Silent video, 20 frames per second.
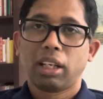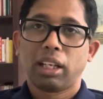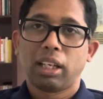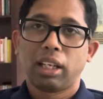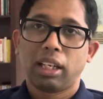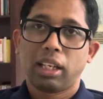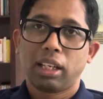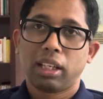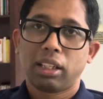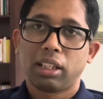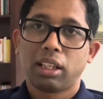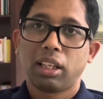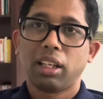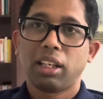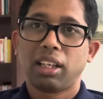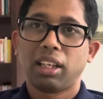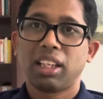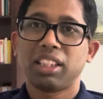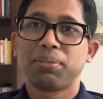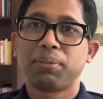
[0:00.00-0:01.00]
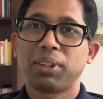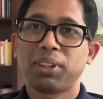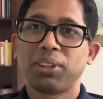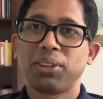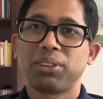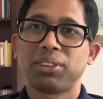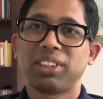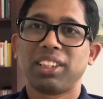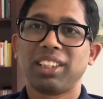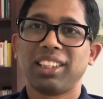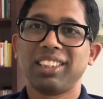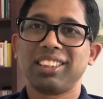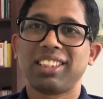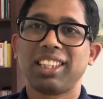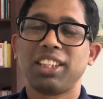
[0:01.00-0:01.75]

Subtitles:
And last but not the least,